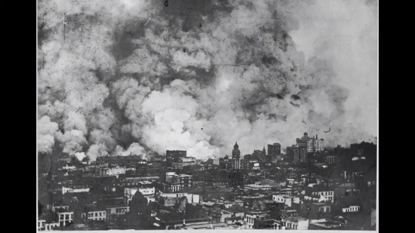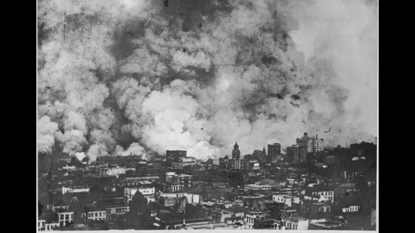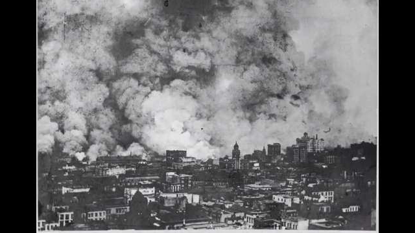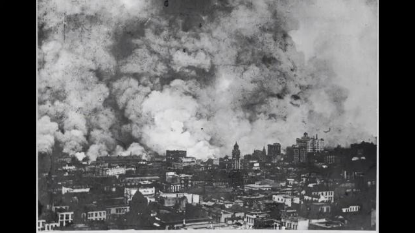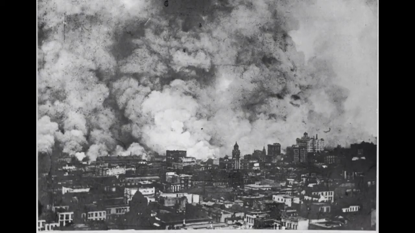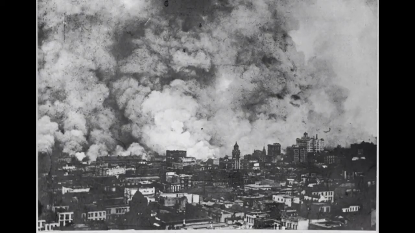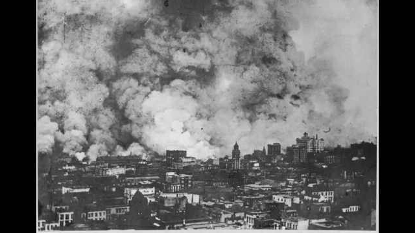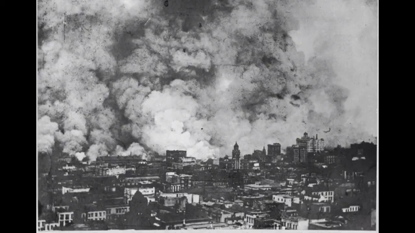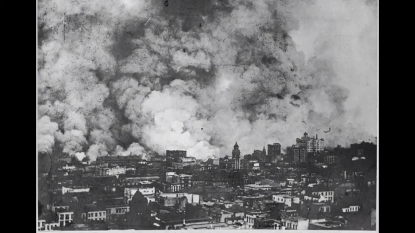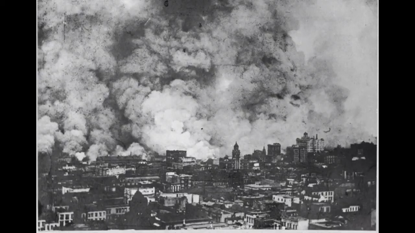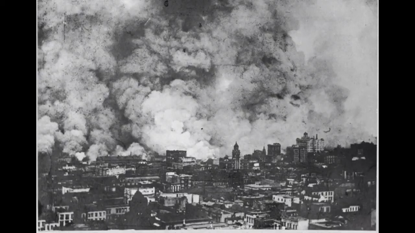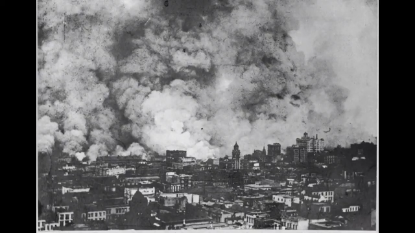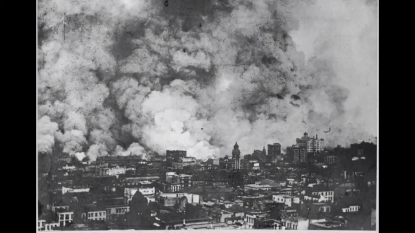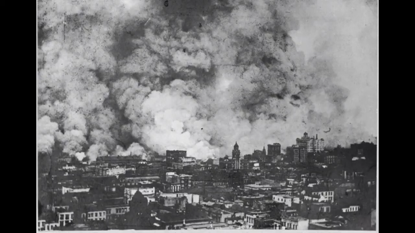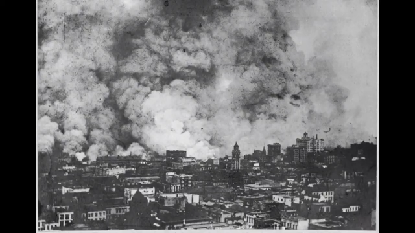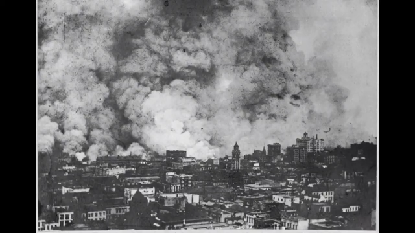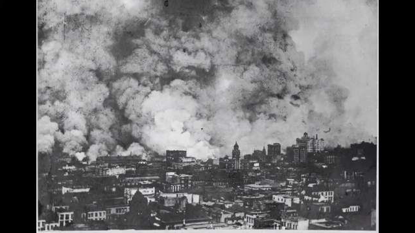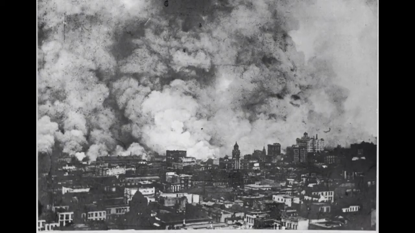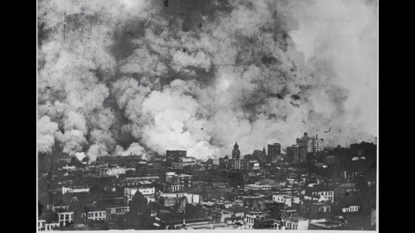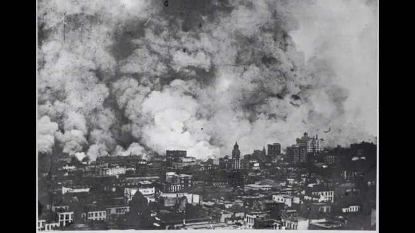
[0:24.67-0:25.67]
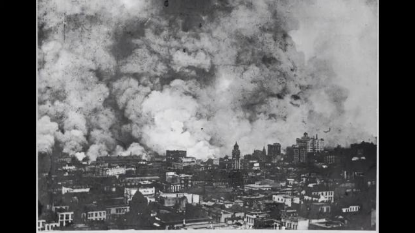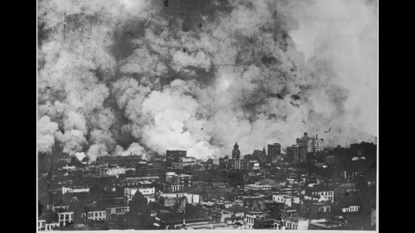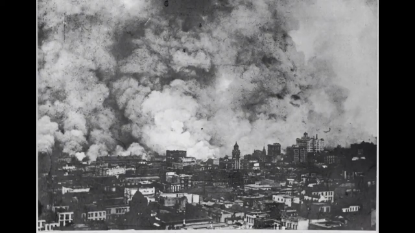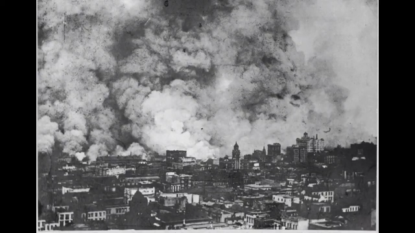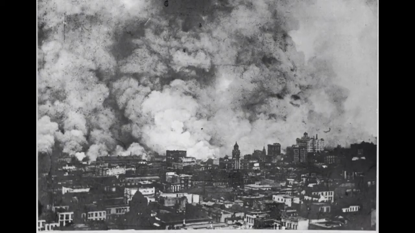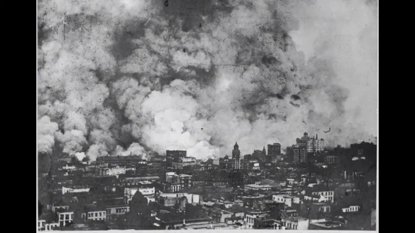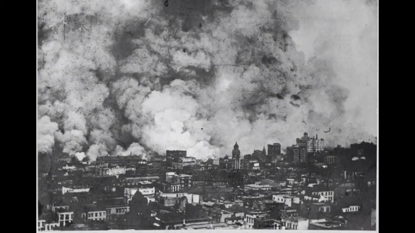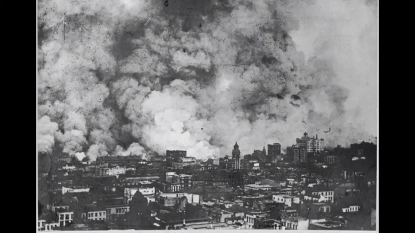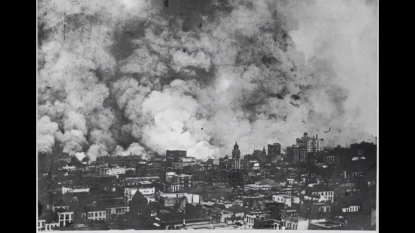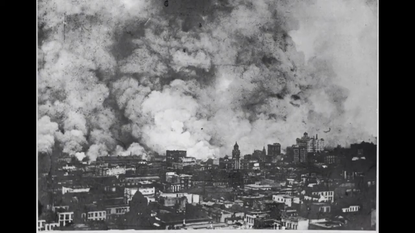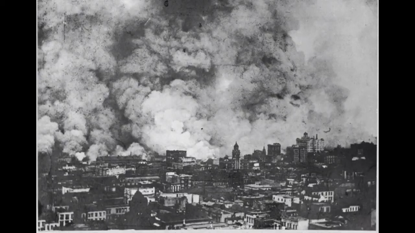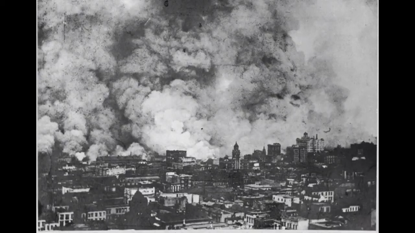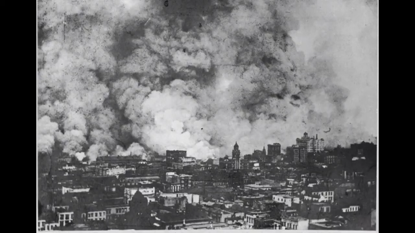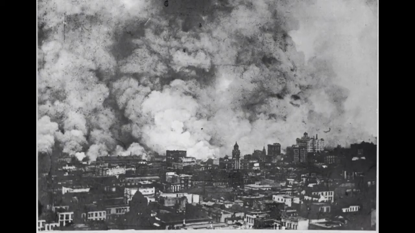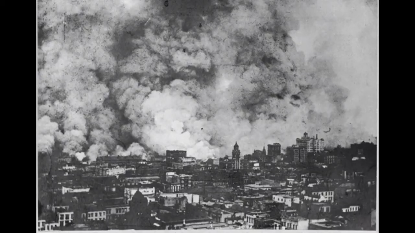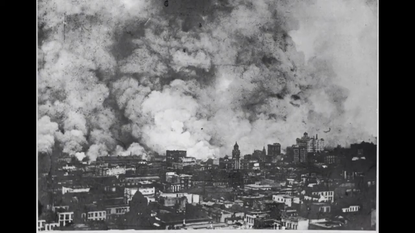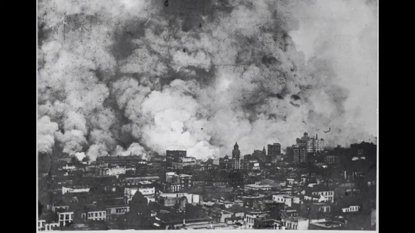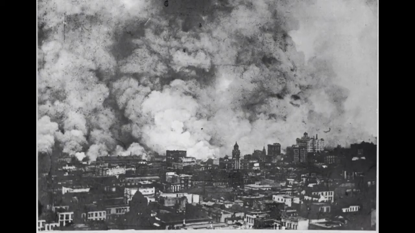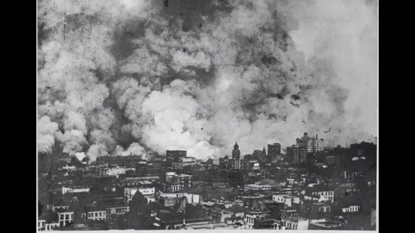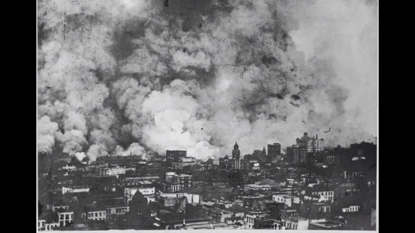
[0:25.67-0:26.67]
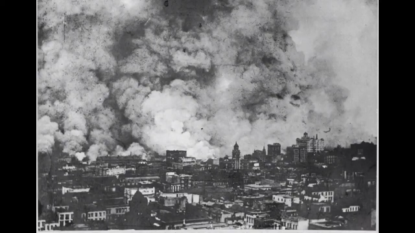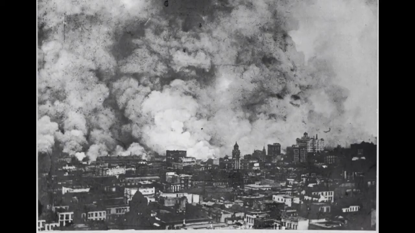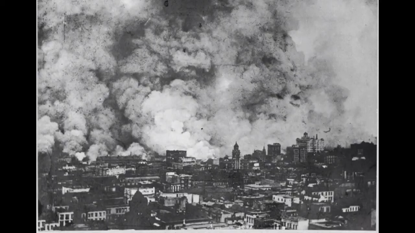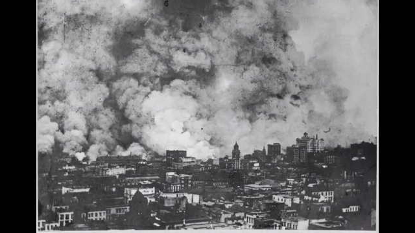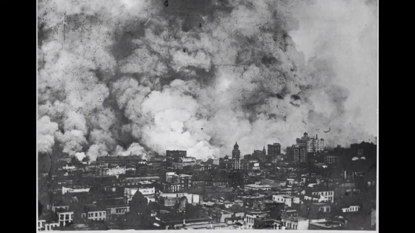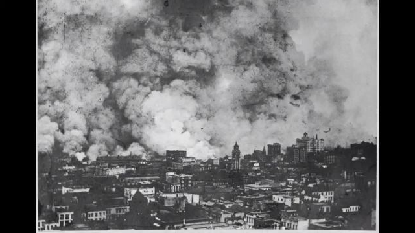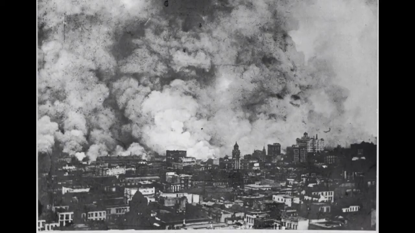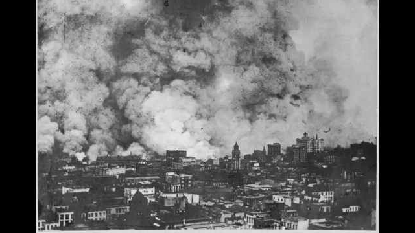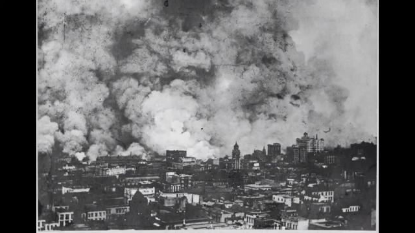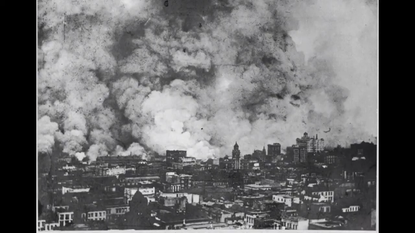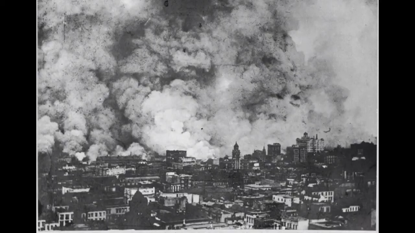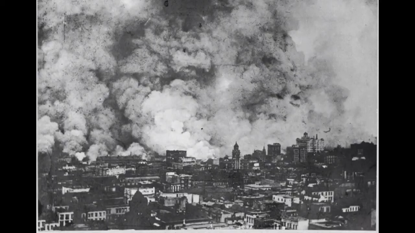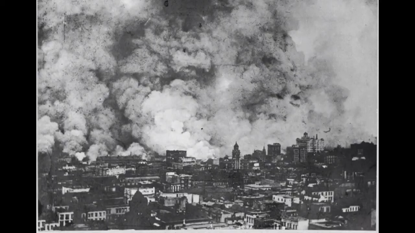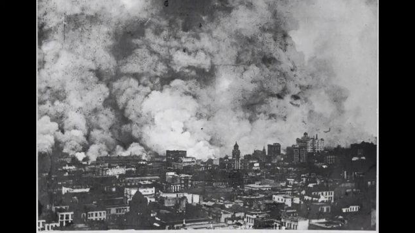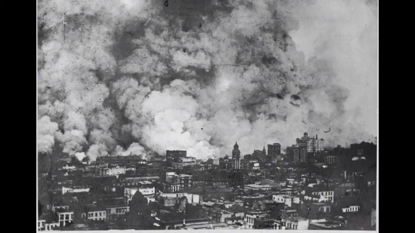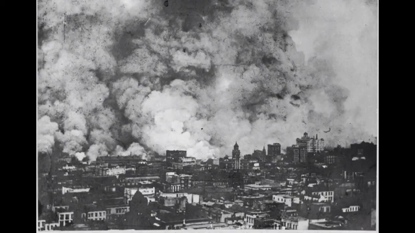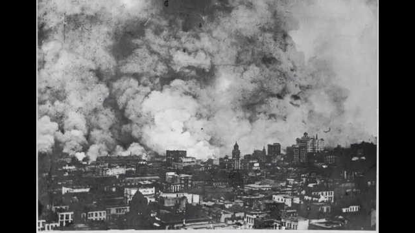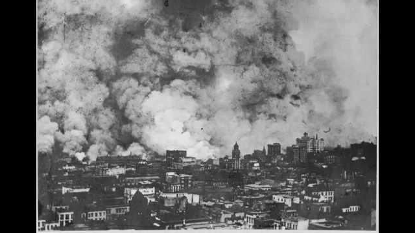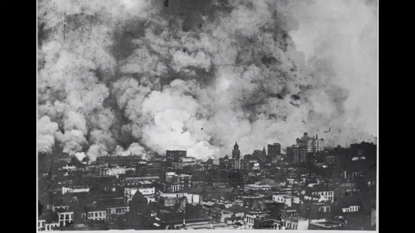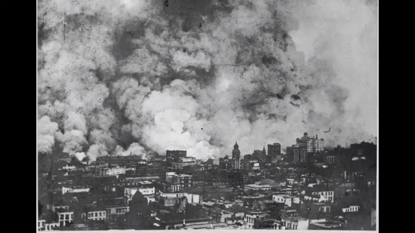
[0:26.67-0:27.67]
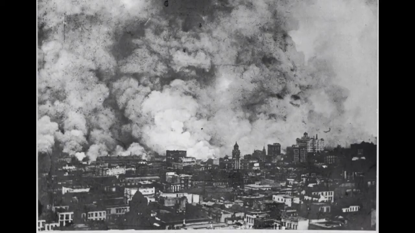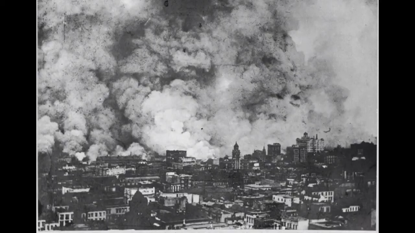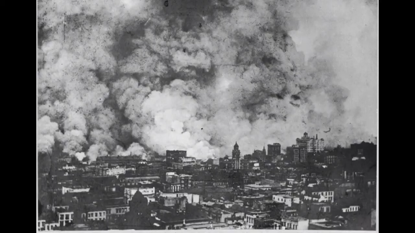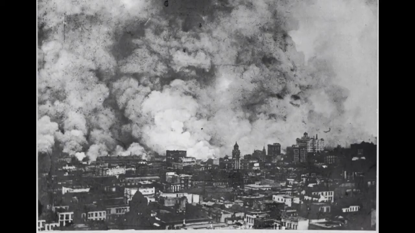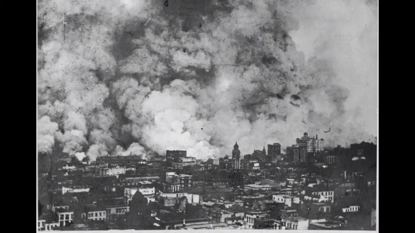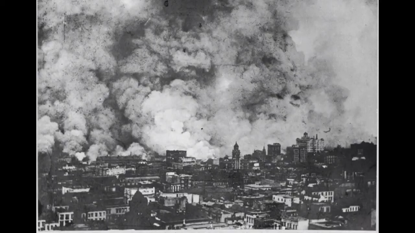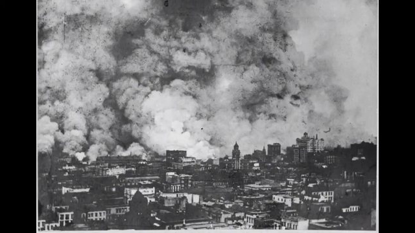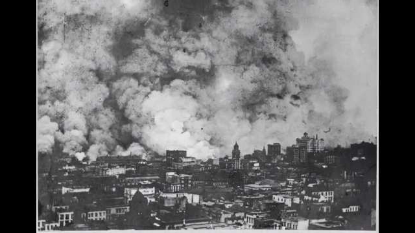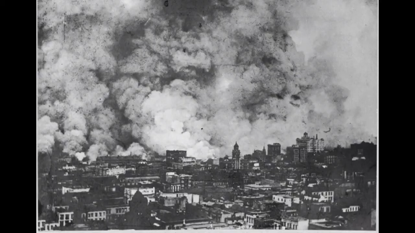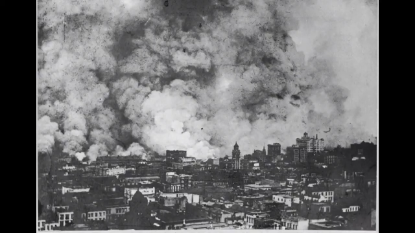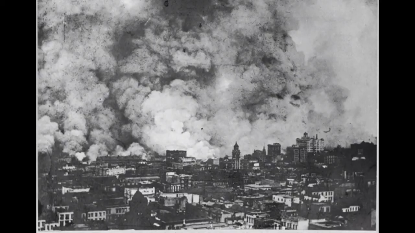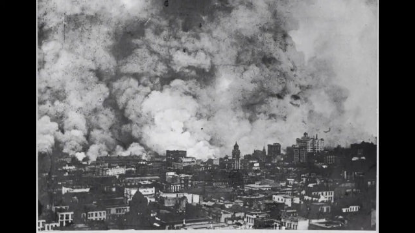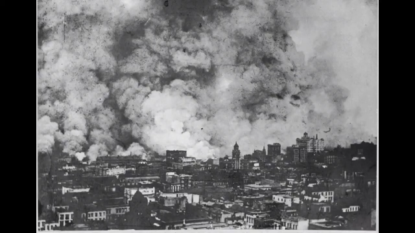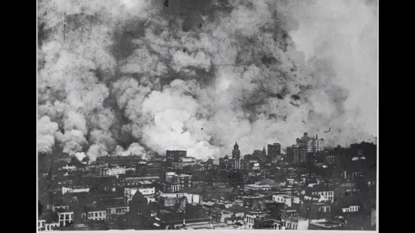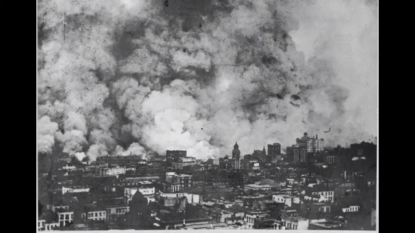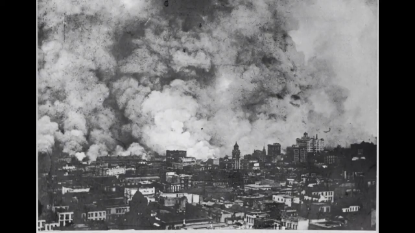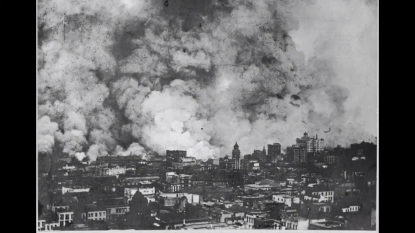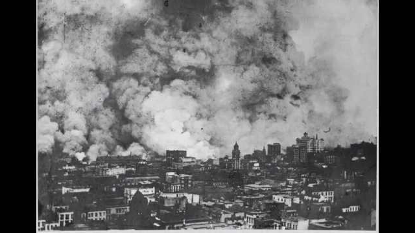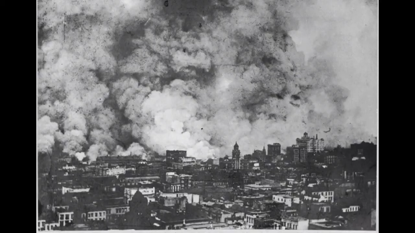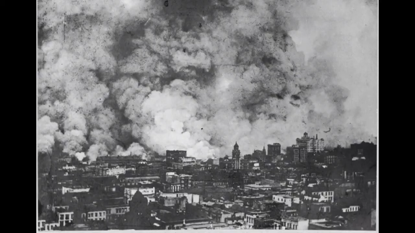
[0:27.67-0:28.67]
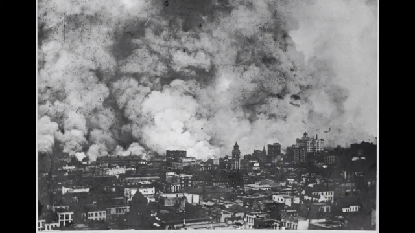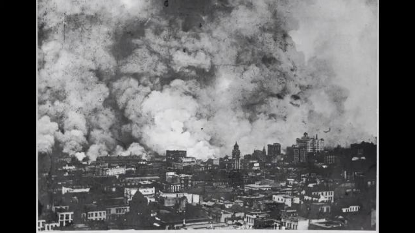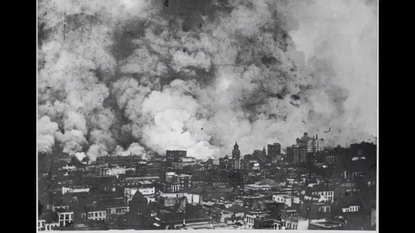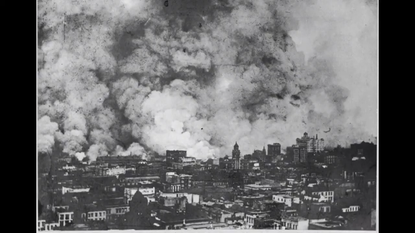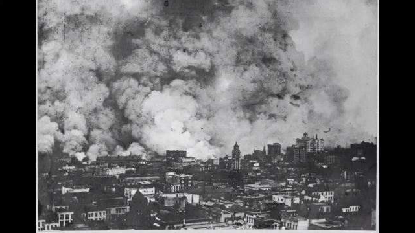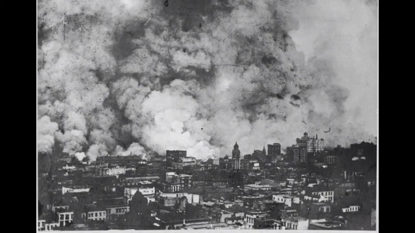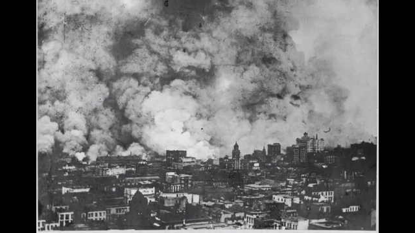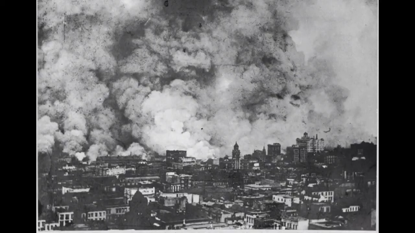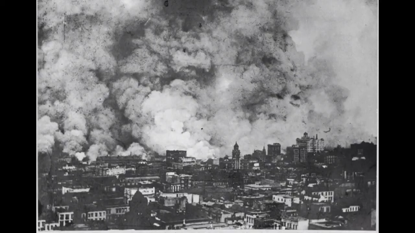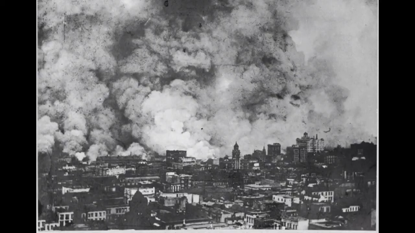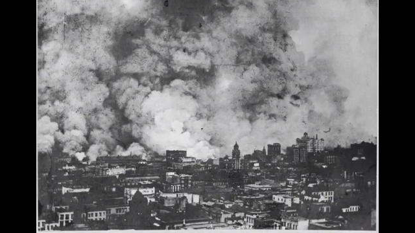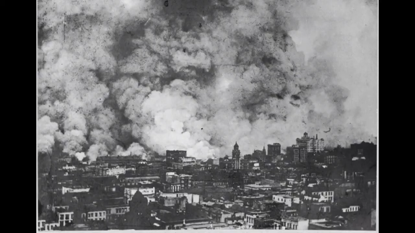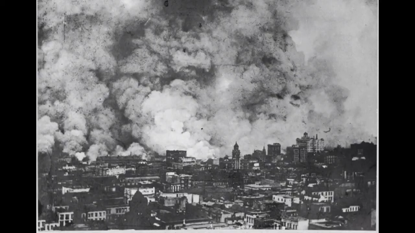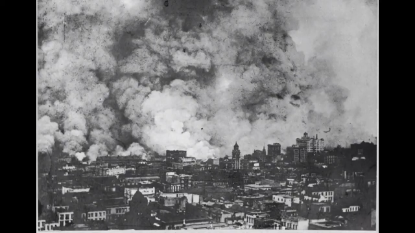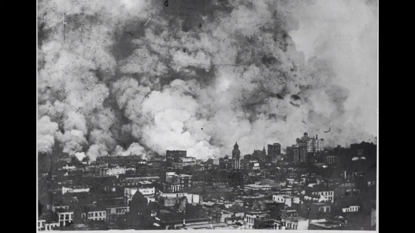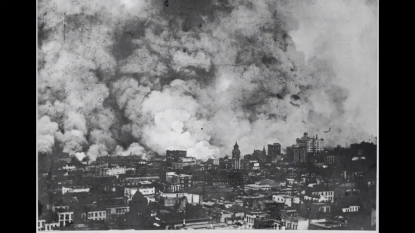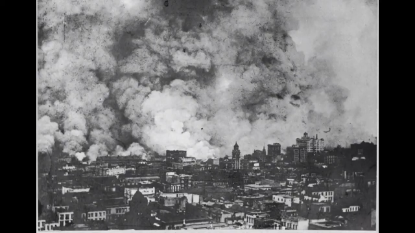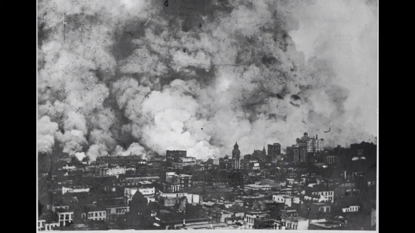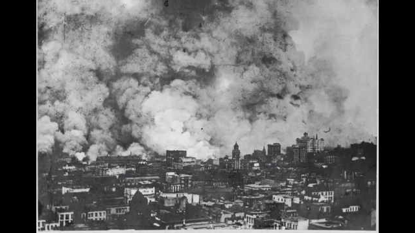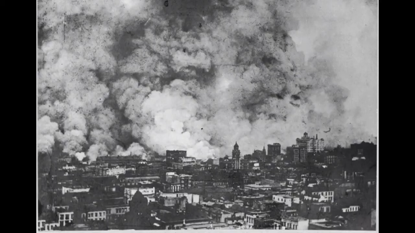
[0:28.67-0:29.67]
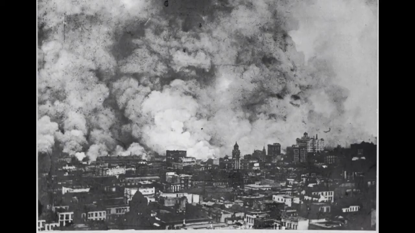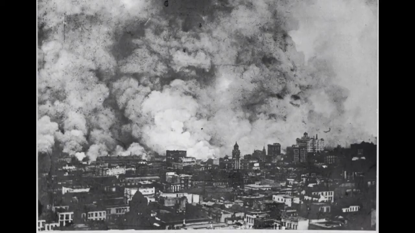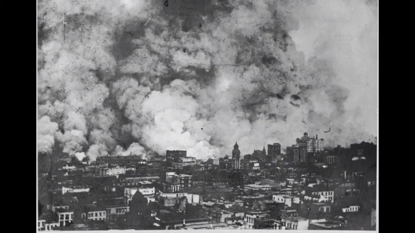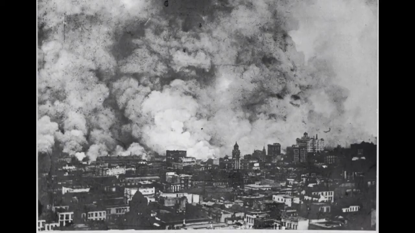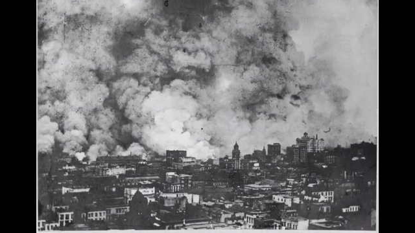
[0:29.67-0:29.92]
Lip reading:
Nobody's mouth can be seen.